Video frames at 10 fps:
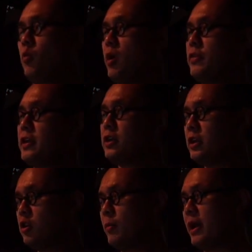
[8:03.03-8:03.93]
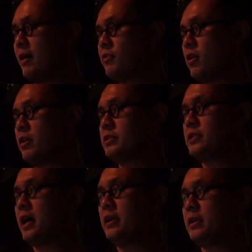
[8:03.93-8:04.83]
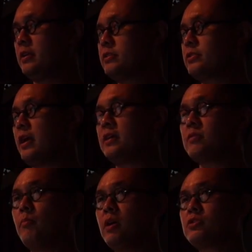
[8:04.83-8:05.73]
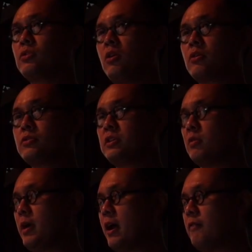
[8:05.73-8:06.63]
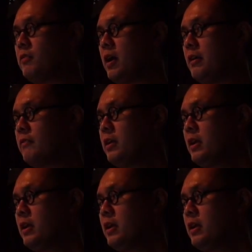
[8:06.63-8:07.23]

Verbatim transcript: The one thing you need to know about Avodart is that it is has a much longer serum half-life